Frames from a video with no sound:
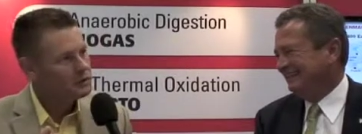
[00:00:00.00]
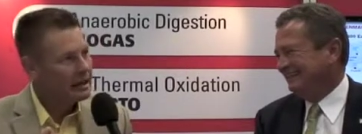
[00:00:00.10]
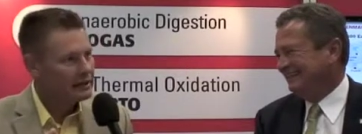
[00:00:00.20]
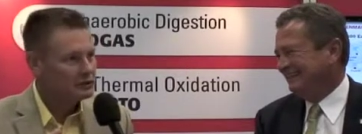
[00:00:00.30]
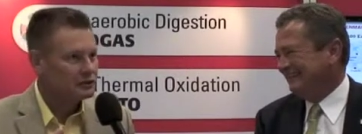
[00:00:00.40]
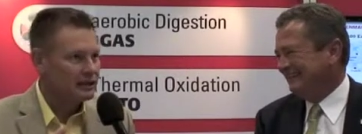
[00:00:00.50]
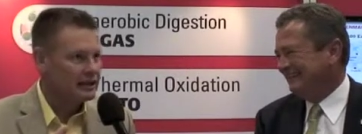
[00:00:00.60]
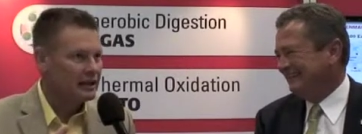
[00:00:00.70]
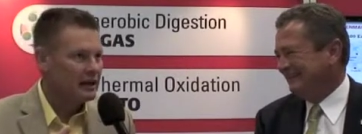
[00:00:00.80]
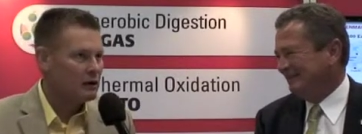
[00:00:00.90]
Speaker 1: cycles
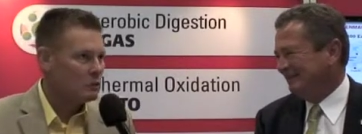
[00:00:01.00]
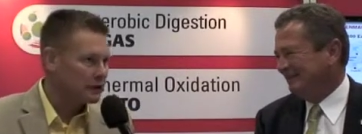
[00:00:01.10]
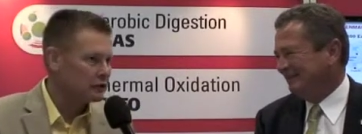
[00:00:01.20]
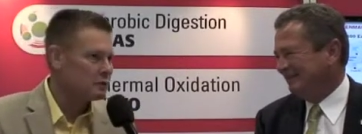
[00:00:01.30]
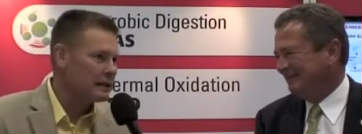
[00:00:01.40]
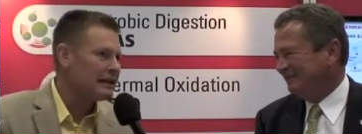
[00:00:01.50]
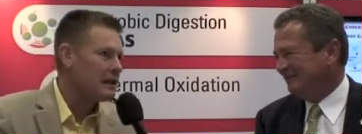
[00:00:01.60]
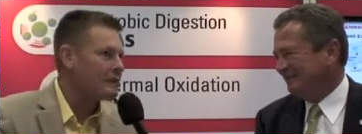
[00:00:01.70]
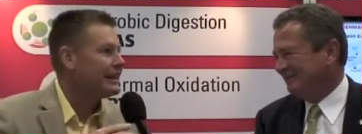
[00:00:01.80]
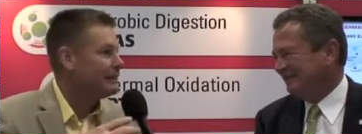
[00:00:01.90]
again now where it has
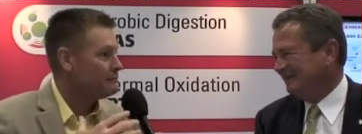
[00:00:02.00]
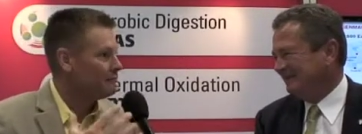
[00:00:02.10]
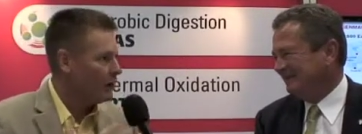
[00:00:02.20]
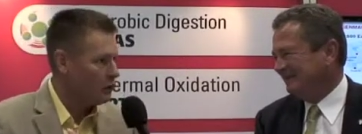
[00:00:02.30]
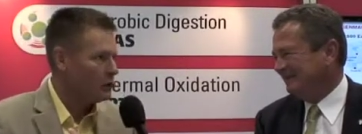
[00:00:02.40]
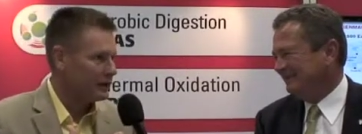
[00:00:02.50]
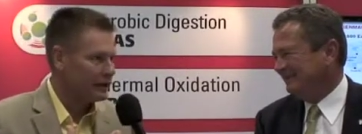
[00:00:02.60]
become in vogue